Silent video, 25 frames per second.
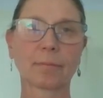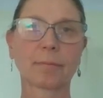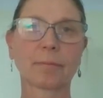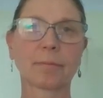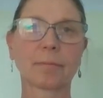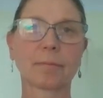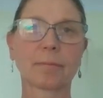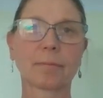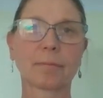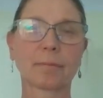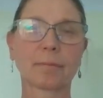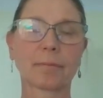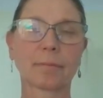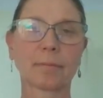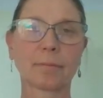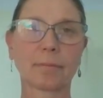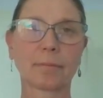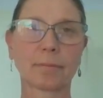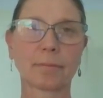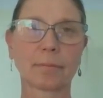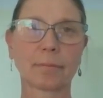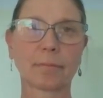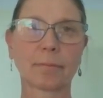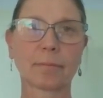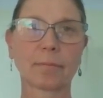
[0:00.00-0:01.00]

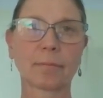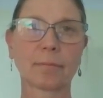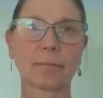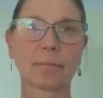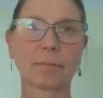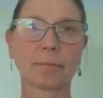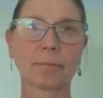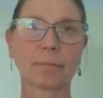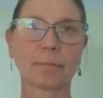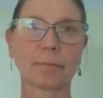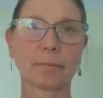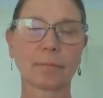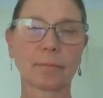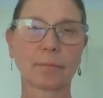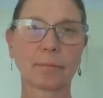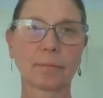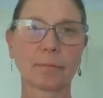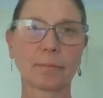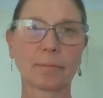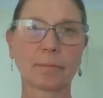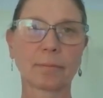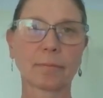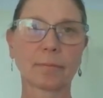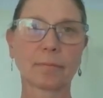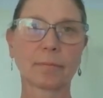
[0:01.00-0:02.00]

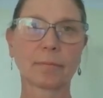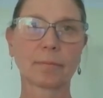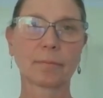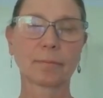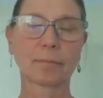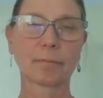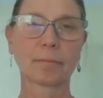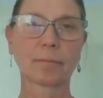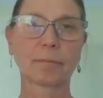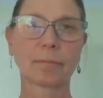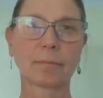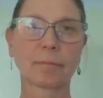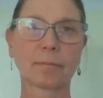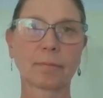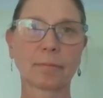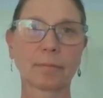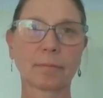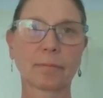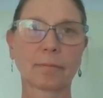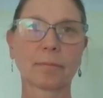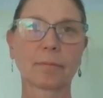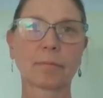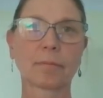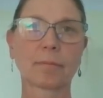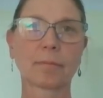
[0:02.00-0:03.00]

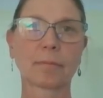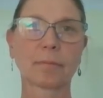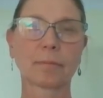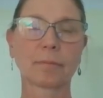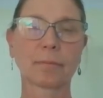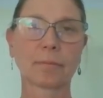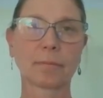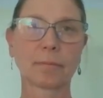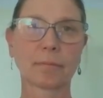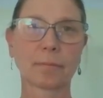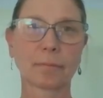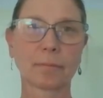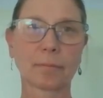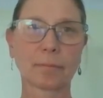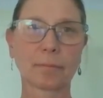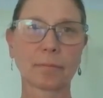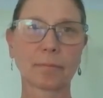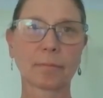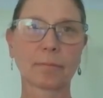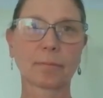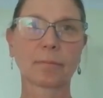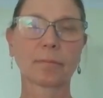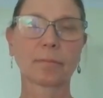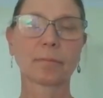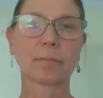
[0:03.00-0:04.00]

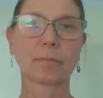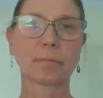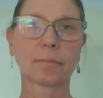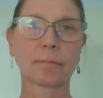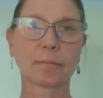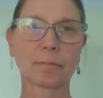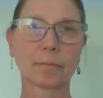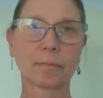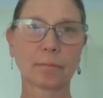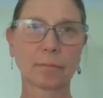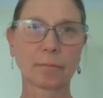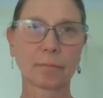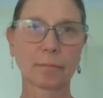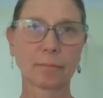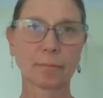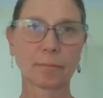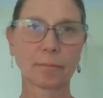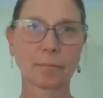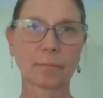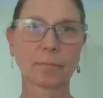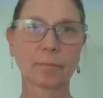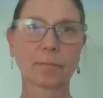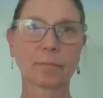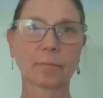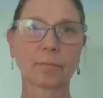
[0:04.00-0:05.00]

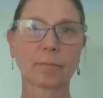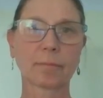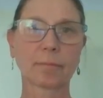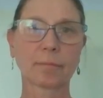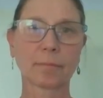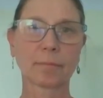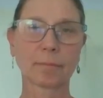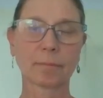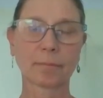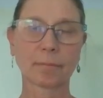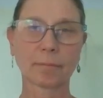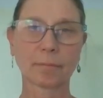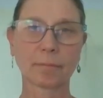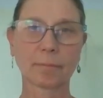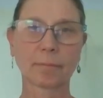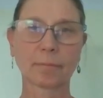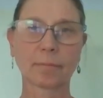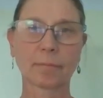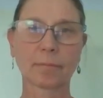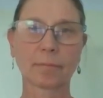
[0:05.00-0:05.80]
(silent)